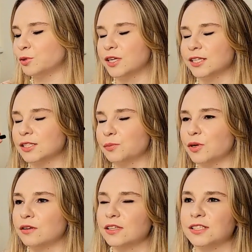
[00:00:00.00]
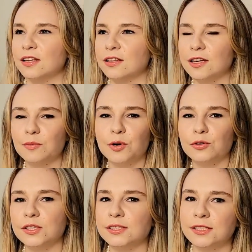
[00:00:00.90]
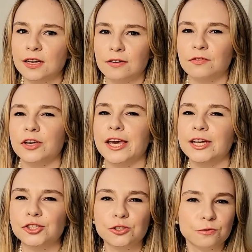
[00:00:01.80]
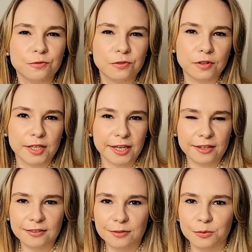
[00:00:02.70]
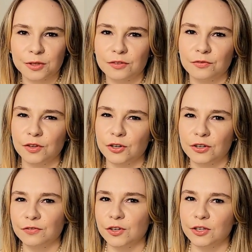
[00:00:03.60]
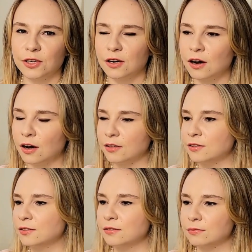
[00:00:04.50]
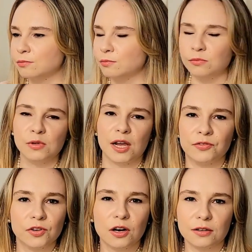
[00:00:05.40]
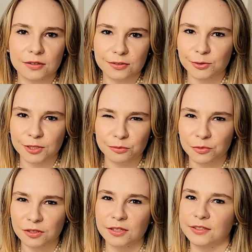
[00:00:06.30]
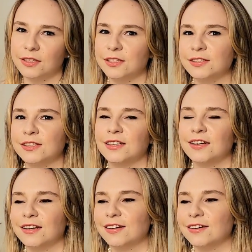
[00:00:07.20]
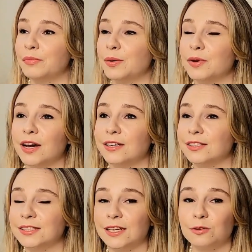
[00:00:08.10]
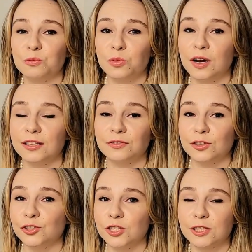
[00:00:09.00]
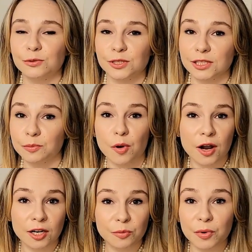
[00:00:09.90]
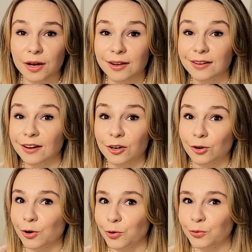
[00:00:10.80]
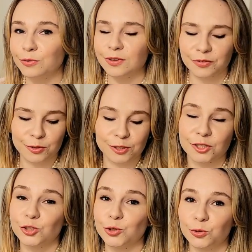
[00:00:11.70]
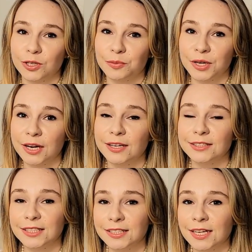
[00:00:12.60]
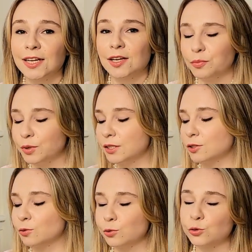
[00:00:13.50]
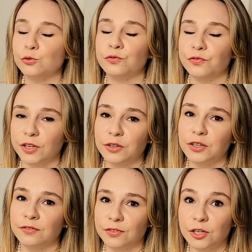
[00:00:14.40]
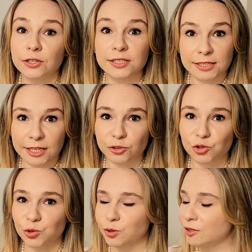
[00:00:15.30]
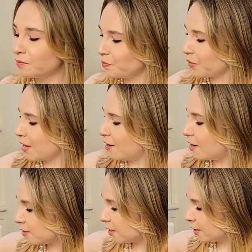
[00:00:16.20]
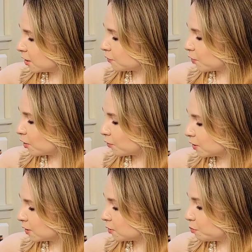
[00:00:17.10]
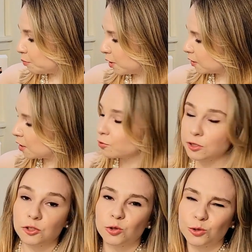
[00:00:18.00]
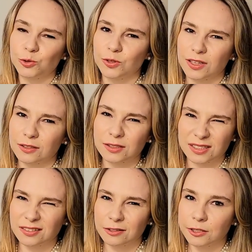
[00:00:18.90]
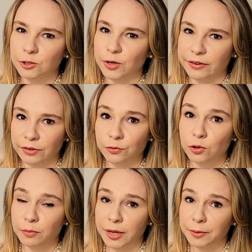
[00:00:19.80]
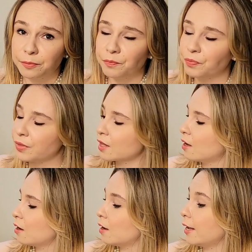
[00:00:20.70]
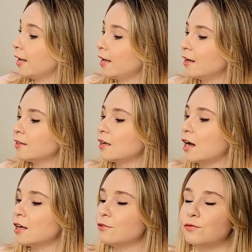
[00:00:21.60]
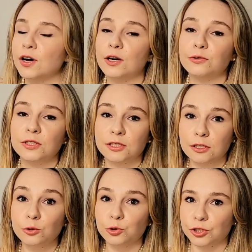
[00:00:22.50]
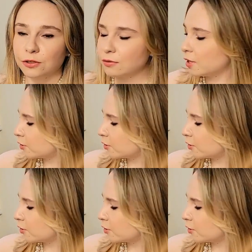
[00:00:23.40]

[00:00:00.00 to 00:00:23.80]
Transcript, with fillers: When I smell this, I think about this vacation fling with a very, very hot lifeguard or something like that. Maybe I understand what Francesca was inspired by. I don't know if there's a story behind it, but it's also very, very sensual. I like this fragrance, but I already told you that it's a little too heavy for me. And I found a solution.